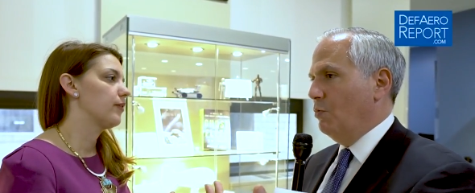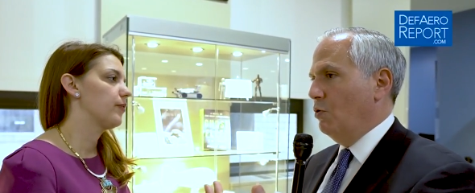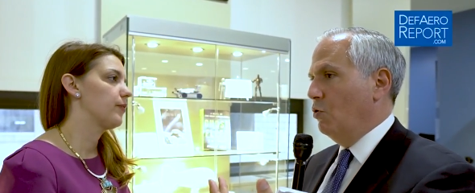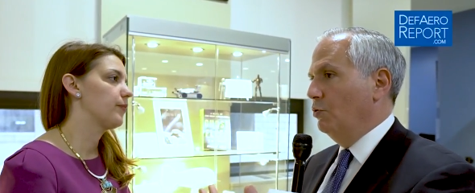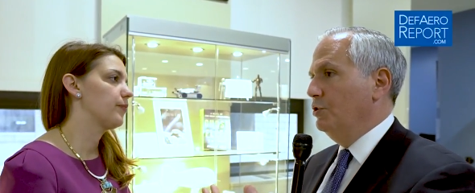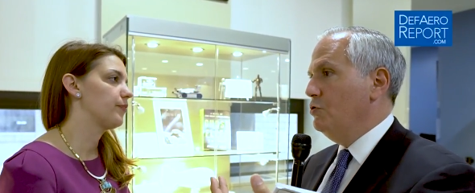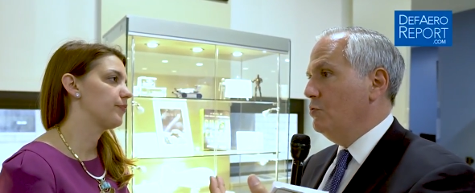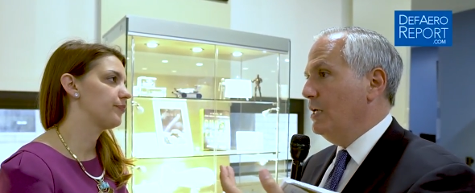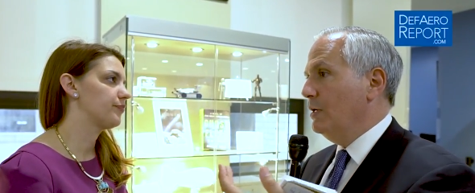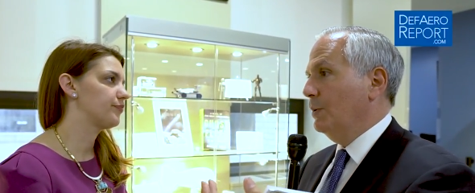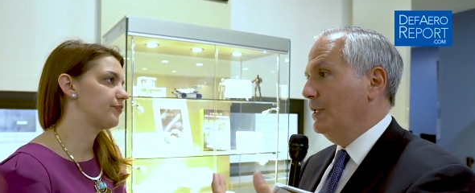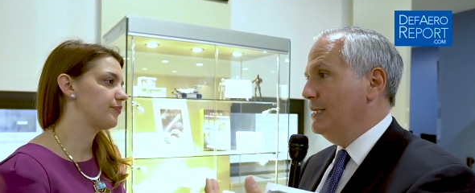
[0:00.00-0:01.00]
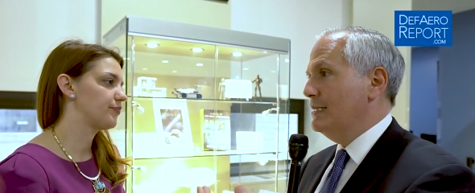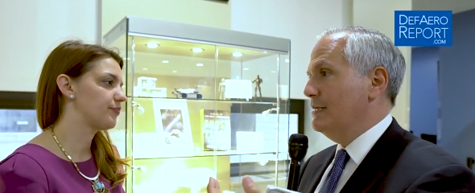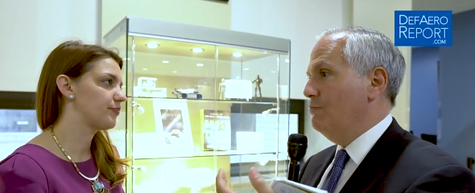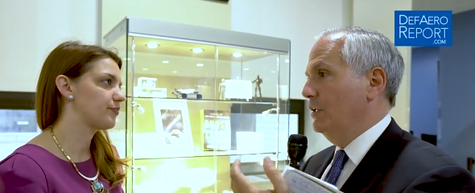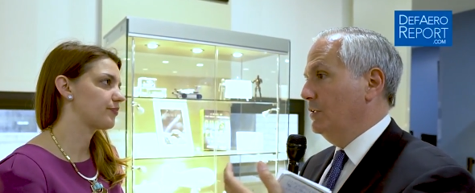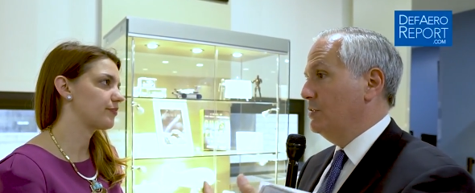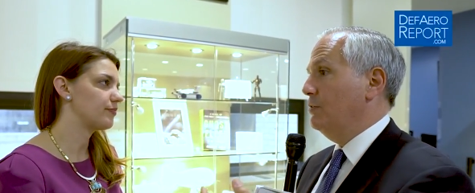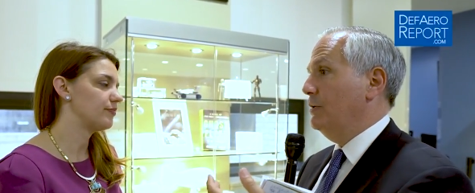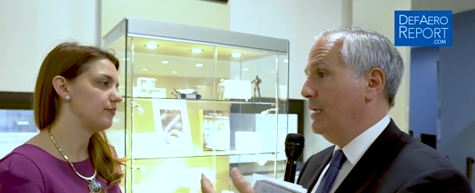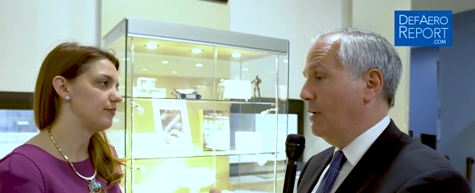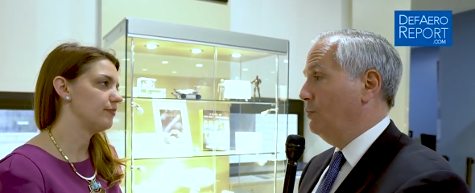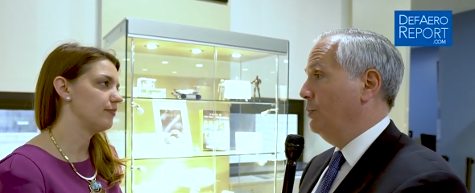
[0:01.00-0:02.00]
Speaker 1: hold a unique place in
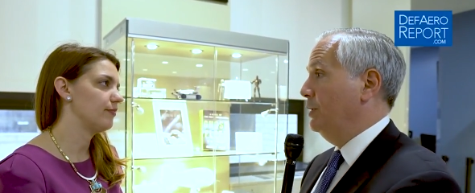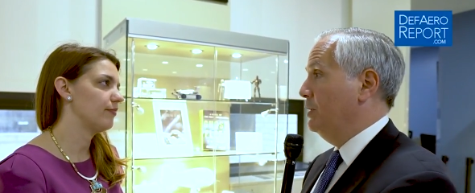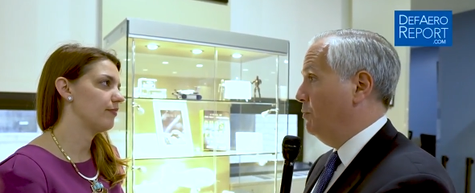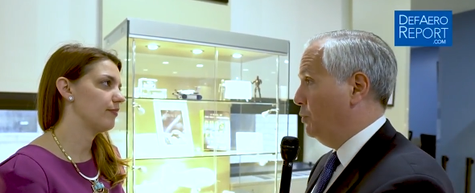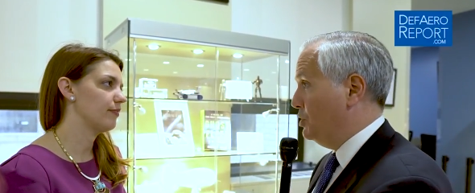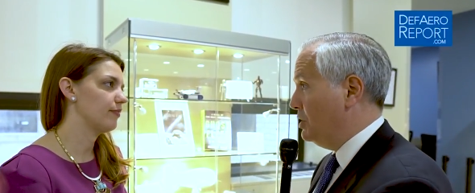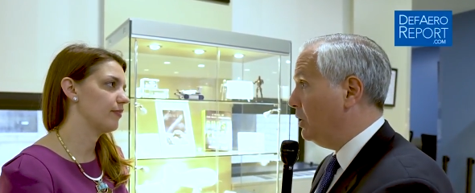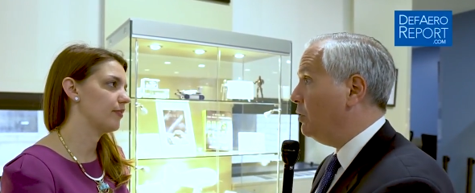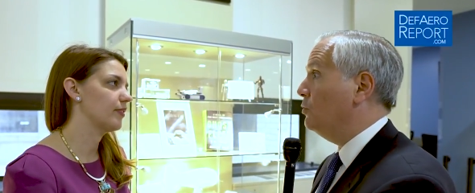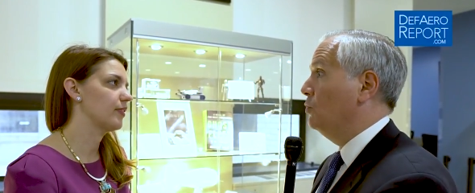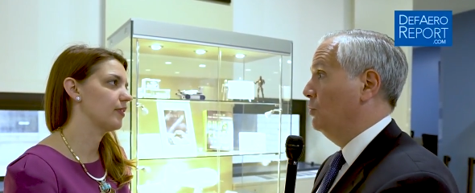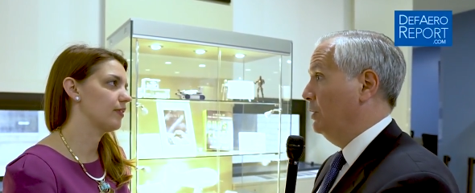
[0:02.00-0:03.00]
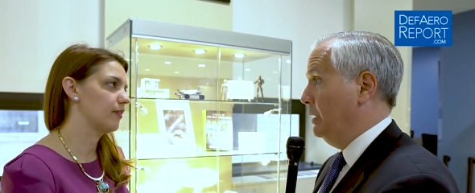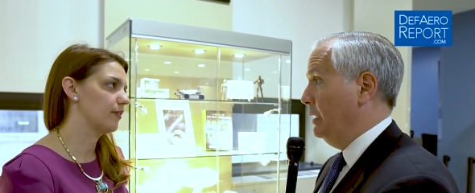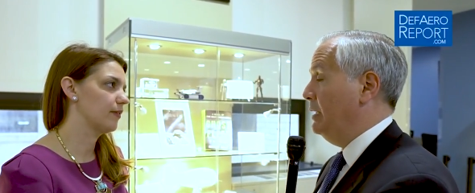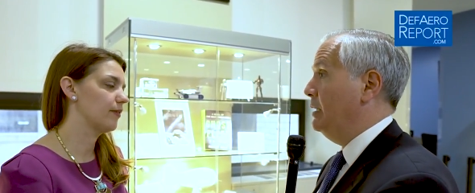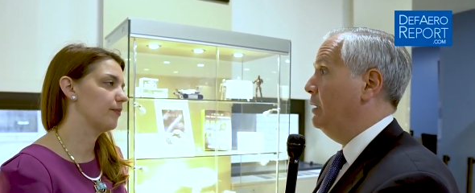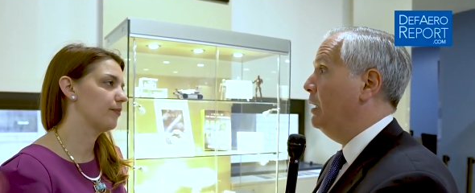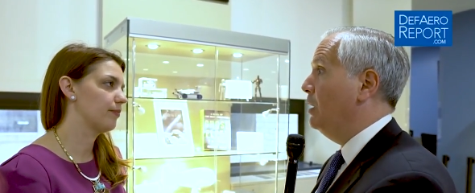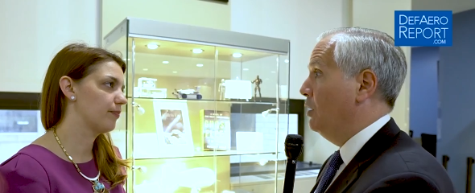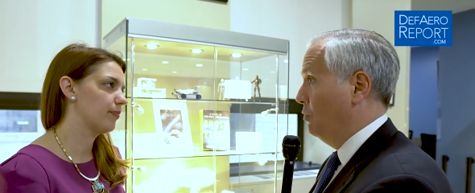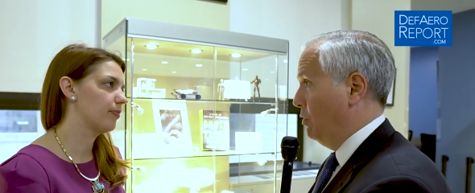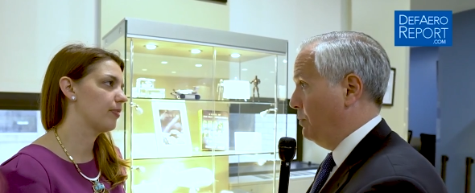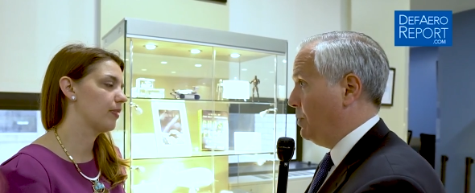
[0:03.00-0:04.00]
military capability, particularly in
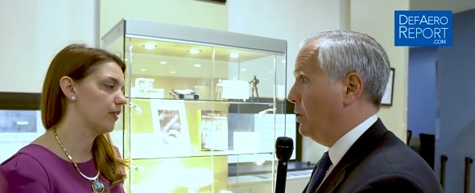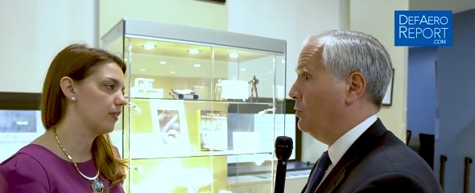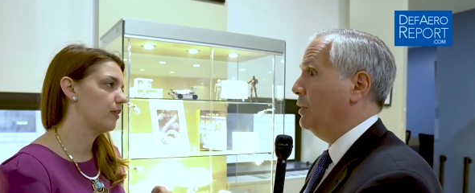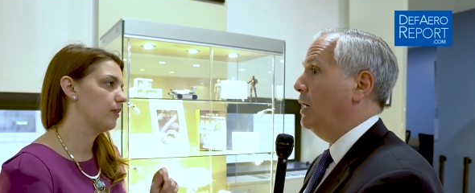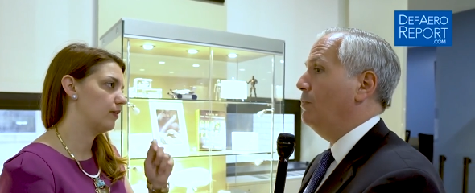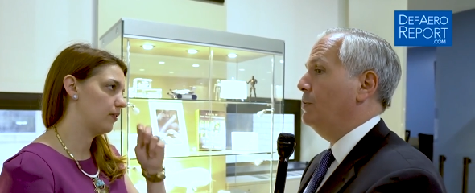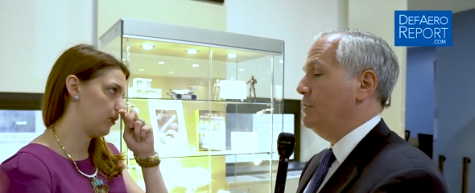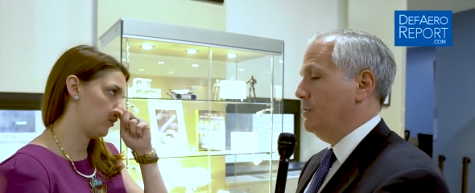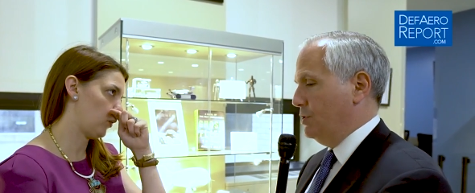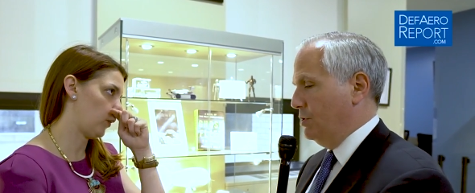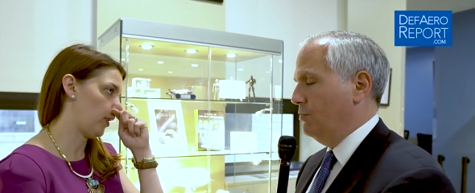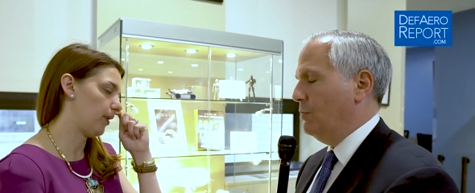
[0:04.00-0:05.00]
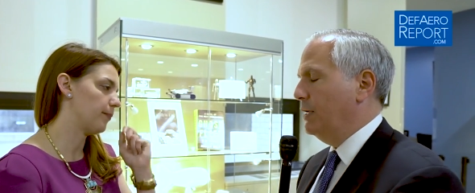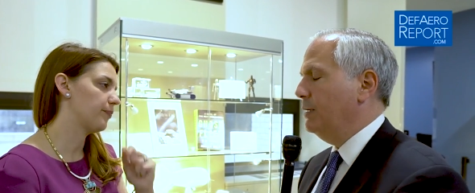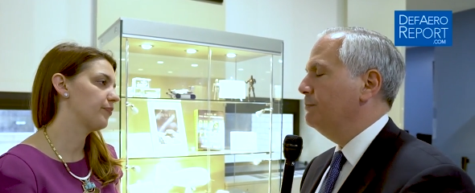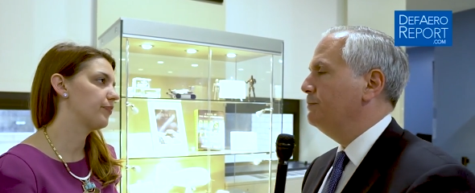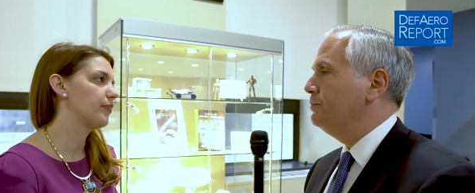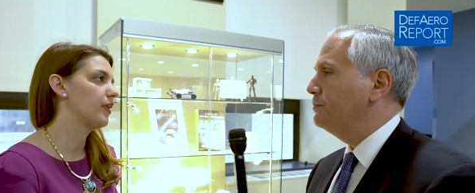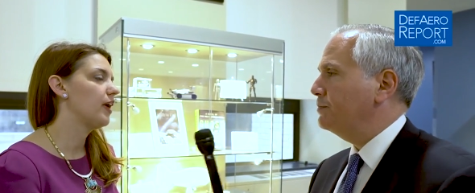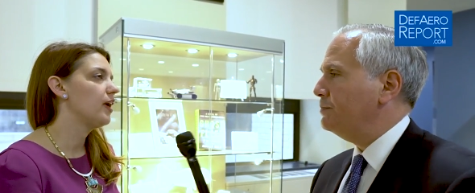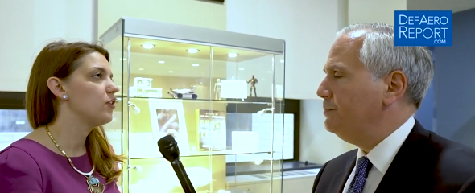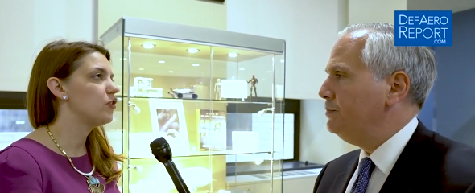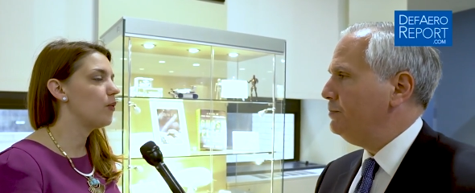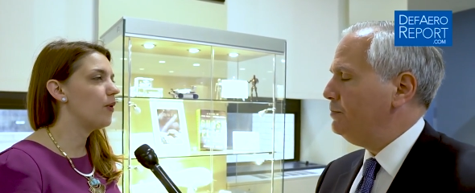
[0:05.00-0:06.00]
great power competition, right?
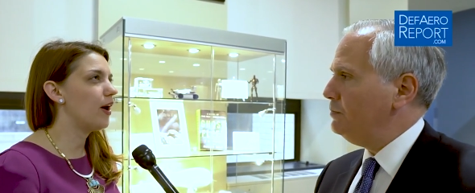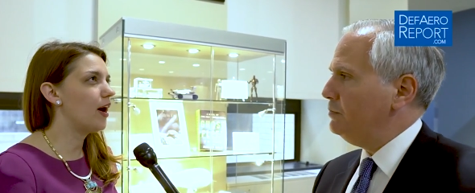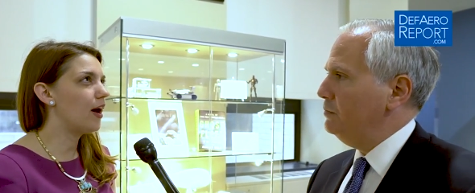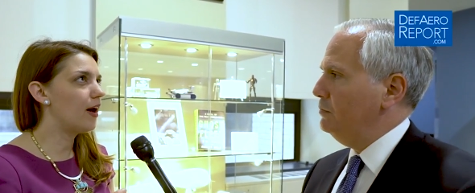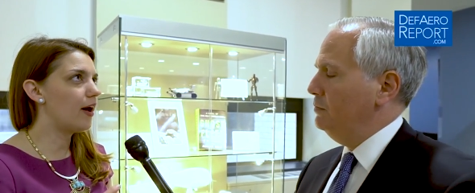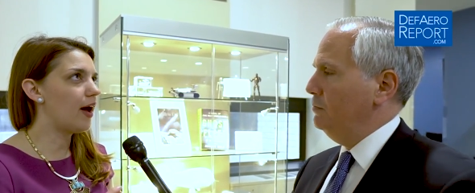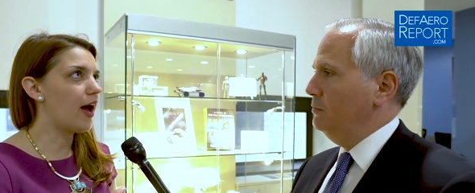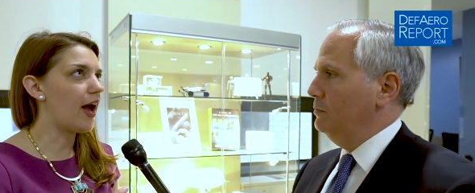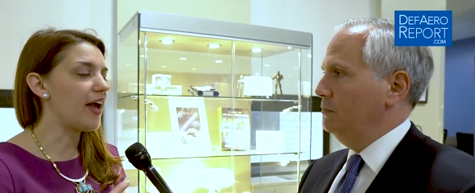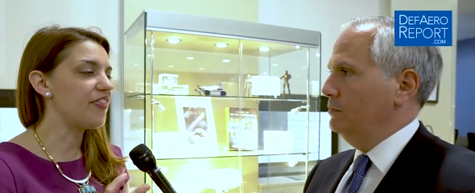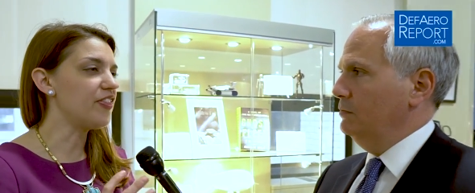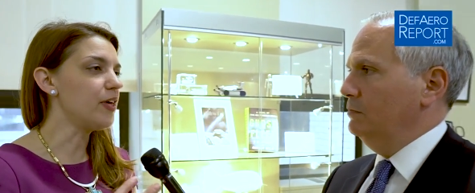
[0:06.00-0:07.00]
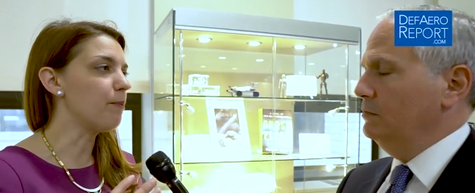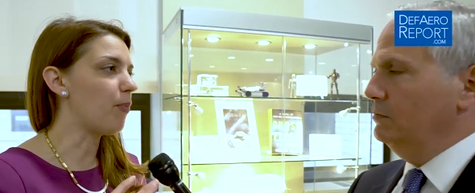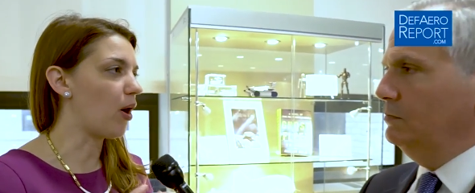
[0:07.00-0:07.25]
Speaker 2: So I think